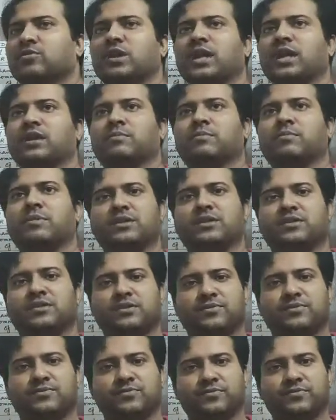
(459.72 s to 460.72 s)
to take
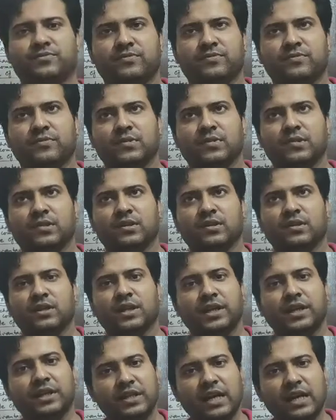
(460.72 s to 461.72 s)
place.
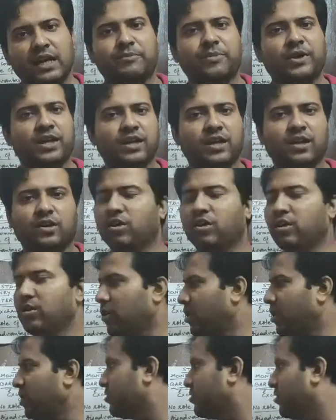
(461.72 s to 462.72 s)
Kidnapping and
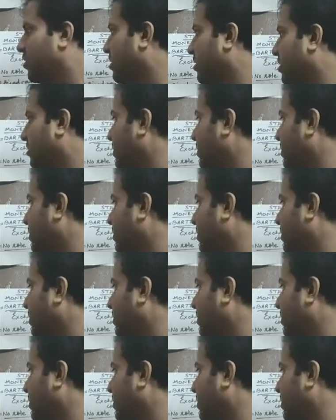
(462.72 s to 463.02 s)
all sorts